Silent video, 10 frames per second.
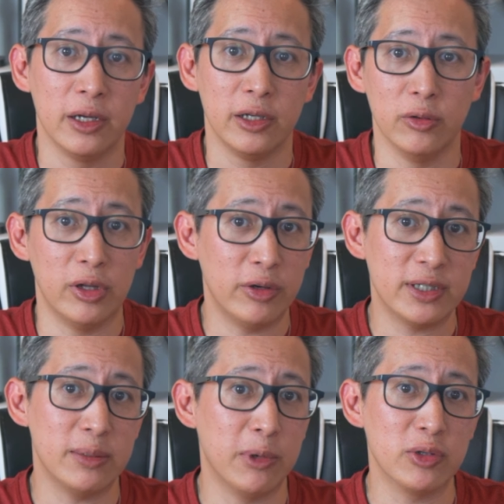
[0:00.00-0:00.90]
you'll
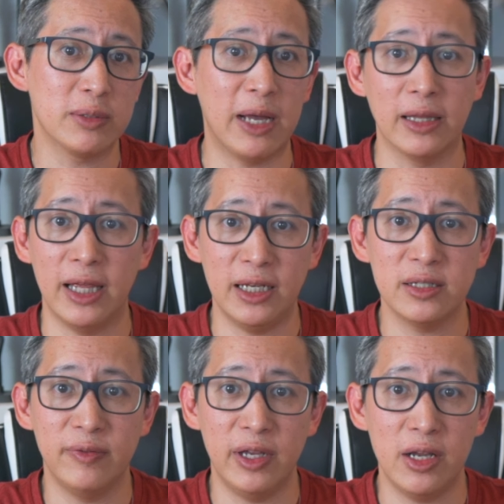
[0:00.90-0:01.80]
notice in most of my
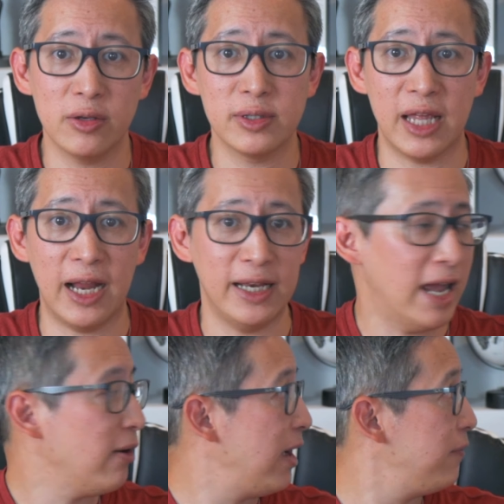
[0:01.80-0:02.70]
latest videos that I
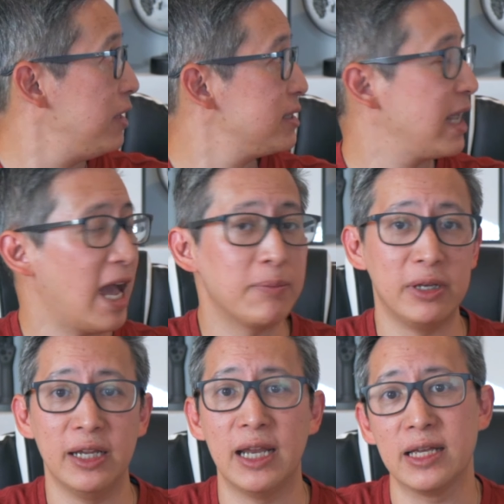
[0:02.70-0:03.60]
now have this
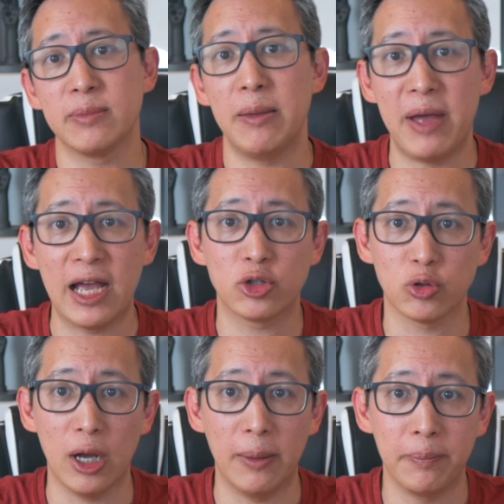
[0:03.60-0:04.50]
cabinet as my
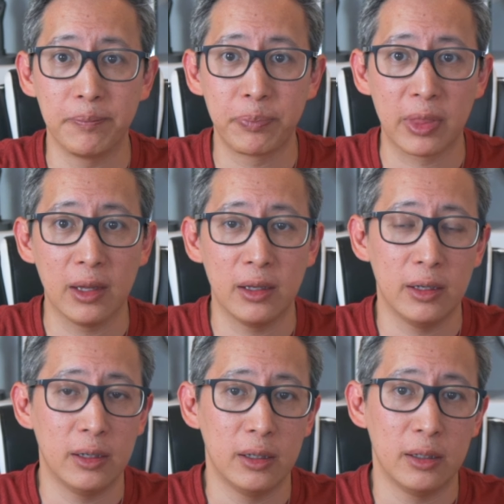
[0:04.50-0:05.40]
backdrop.
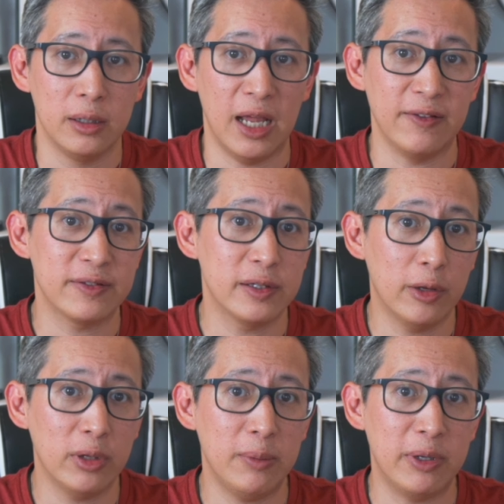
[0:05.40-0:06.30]
Now I've
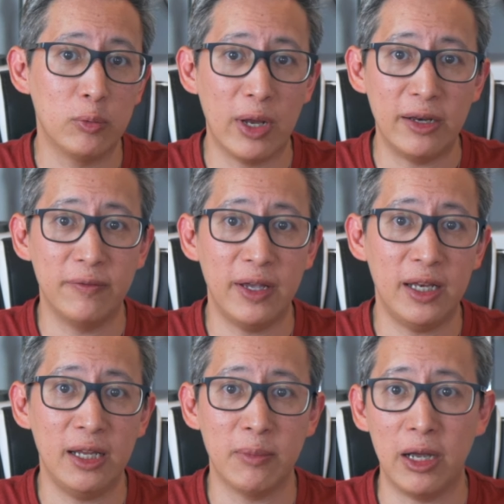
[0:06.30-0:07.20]
slowly been
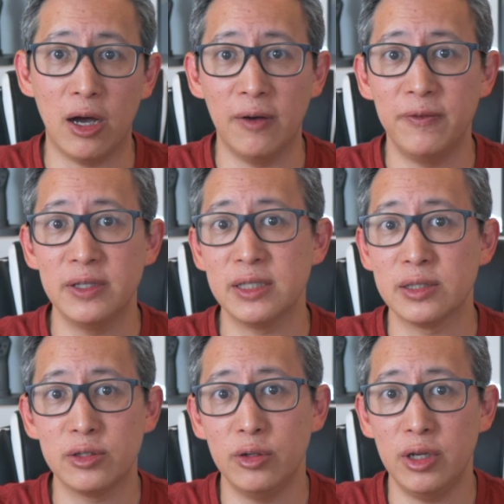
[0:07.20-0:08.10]
renovating my office
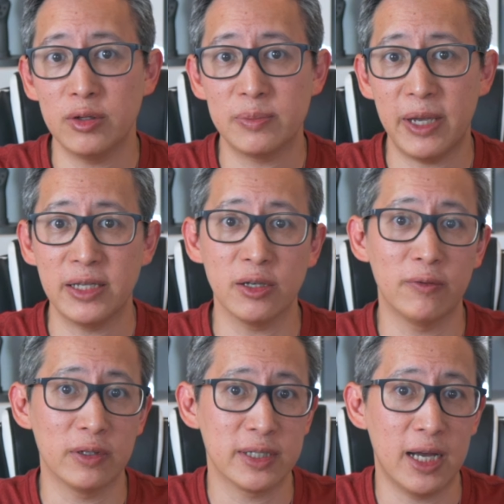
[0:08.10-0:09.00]
and studio space
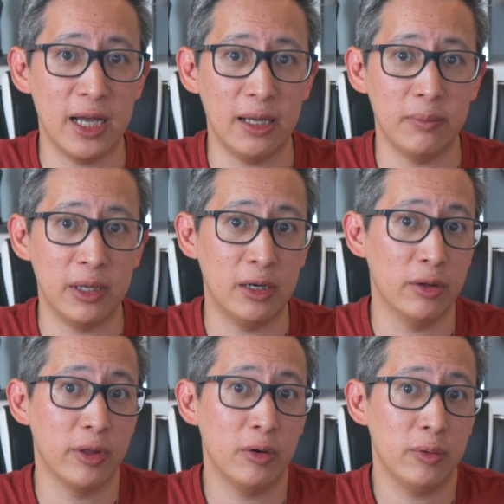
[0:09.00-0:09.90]
over time, and
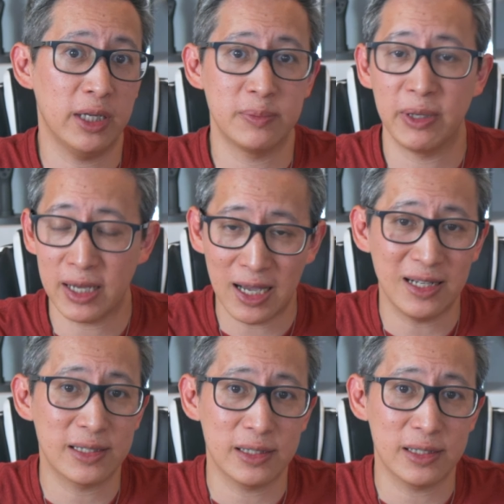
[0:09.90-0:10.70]
although it's been kind of